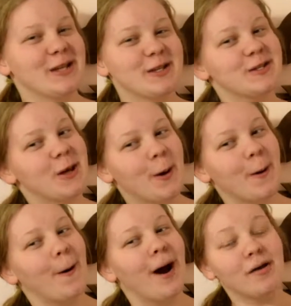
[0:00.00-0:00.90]

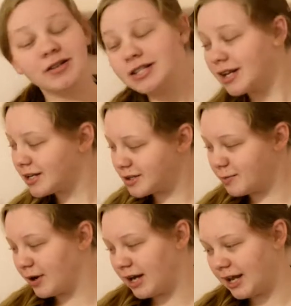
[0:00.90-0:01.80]
So I'm just going to
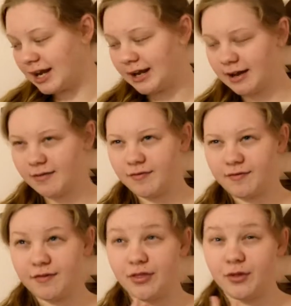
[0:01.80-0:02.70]
jump right in. I have
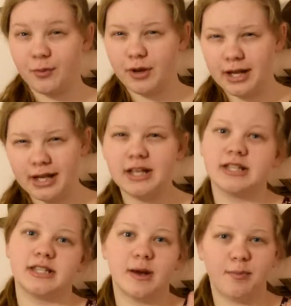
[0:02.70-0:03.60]
three
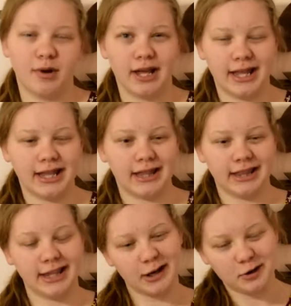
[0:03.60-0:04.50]
separate
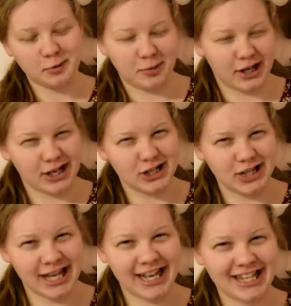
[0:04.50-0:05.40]
little bookish
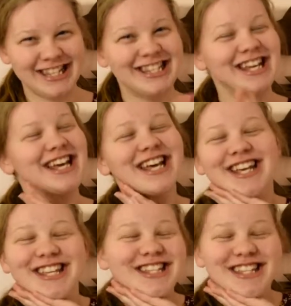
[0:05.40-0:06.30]
things.
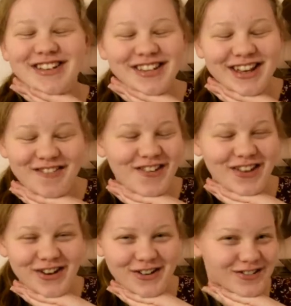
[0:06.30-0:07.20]
So without
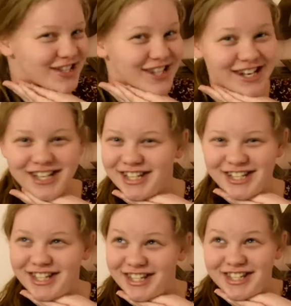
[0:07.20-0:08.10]
further ado, I'm just going
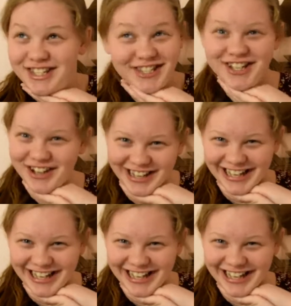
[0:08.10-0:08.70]
to